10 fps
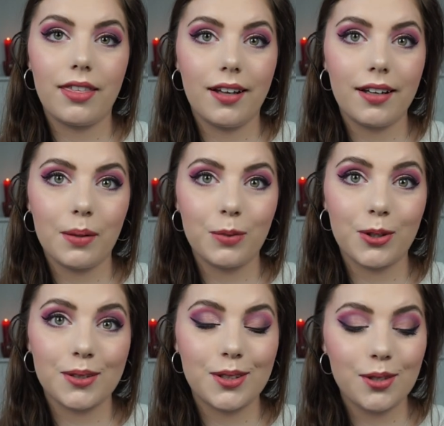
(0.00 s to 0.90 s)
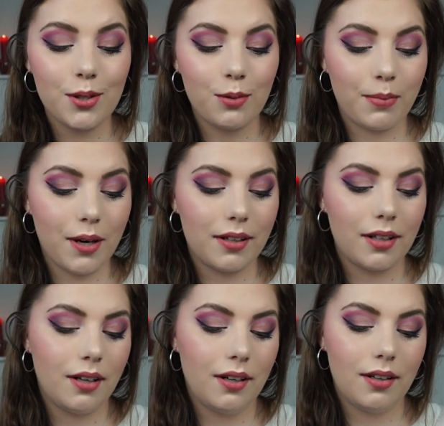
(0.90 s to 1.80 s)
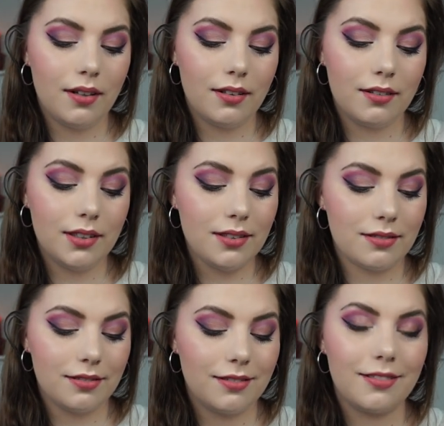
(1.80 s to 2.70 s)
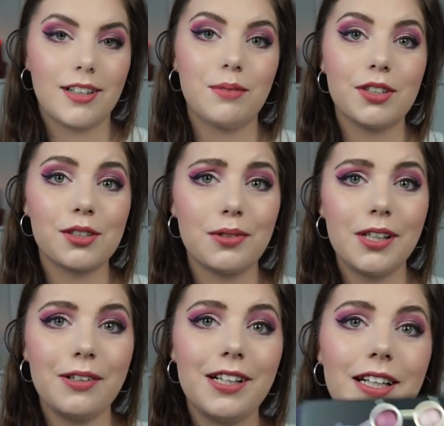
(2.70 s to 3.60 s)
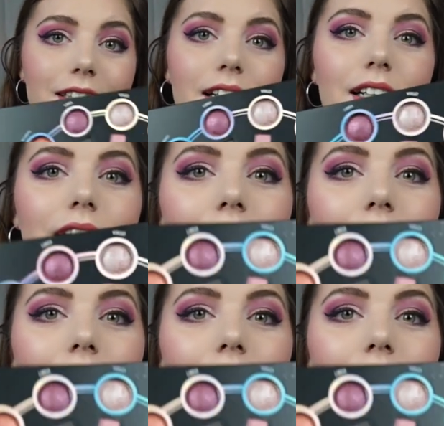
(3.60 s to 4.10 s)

think I'm going to do but yeah I'm just really really excited